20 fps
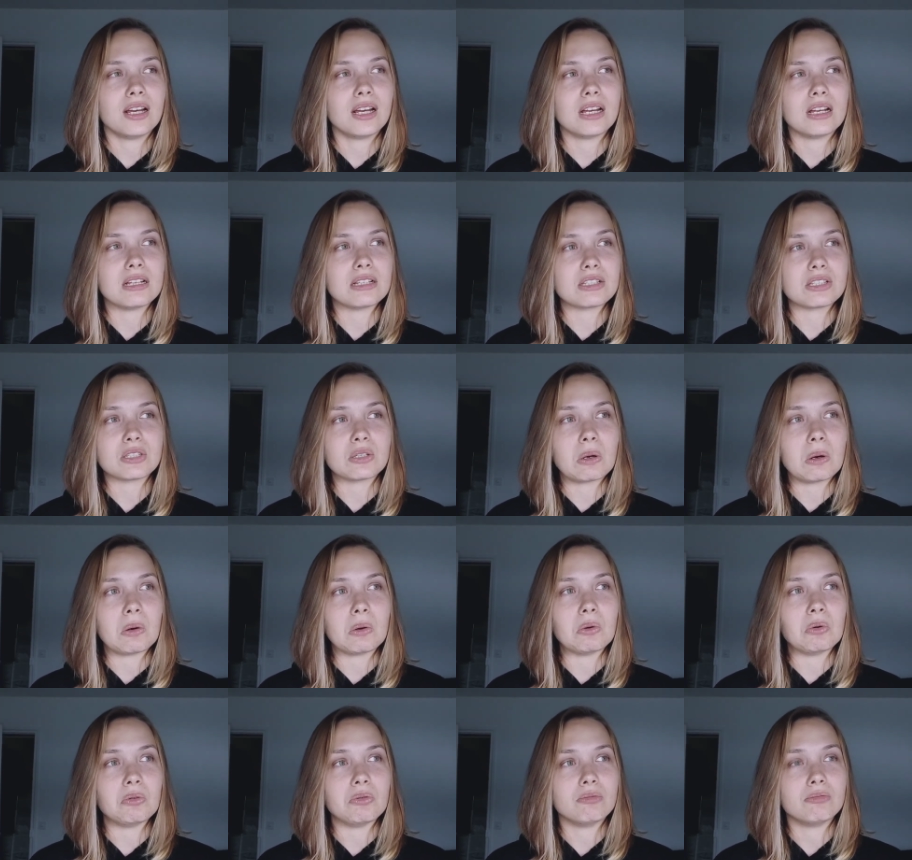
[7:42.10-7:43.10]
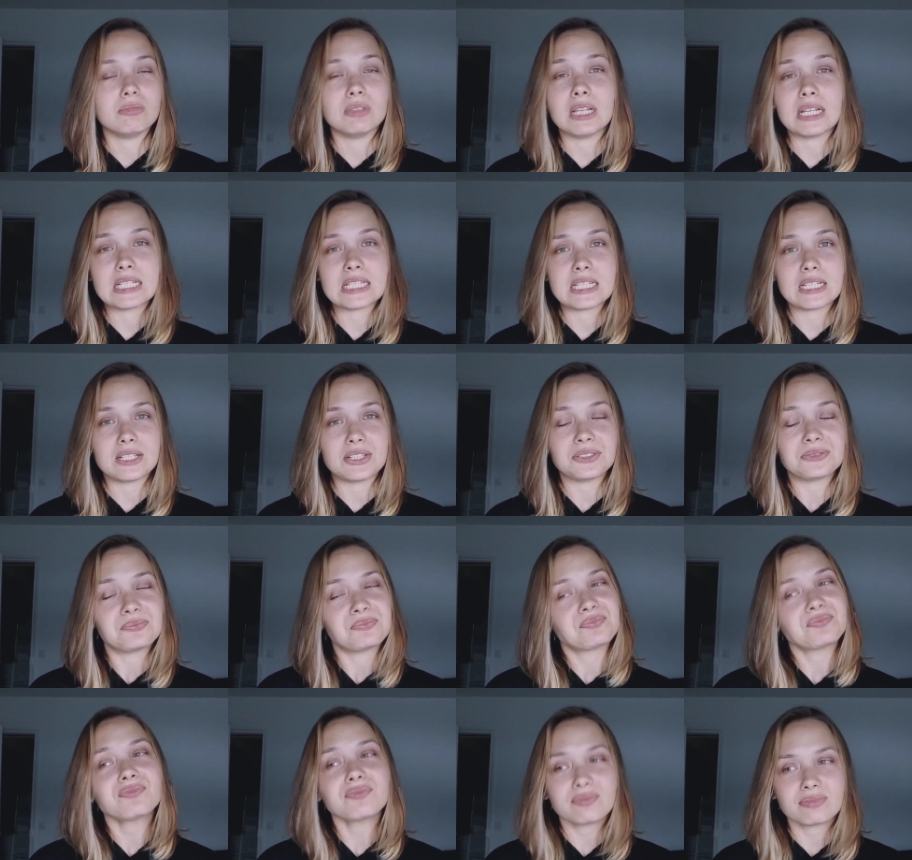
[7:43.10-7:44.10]
uh, so that's it
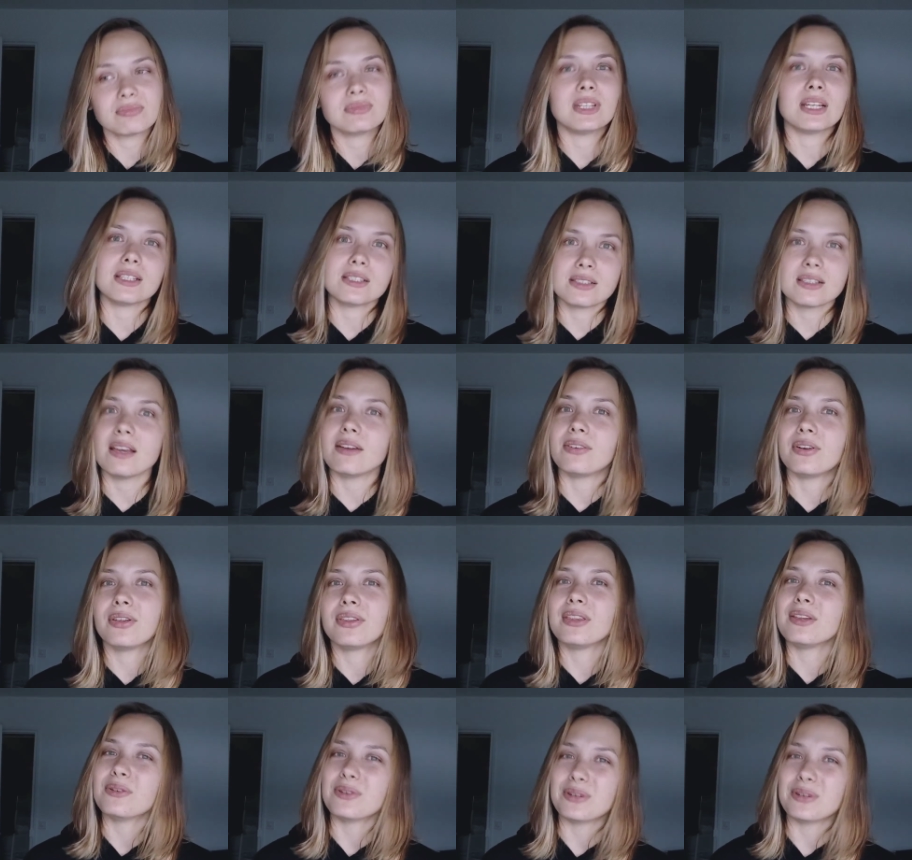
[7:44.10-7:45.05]
that's everything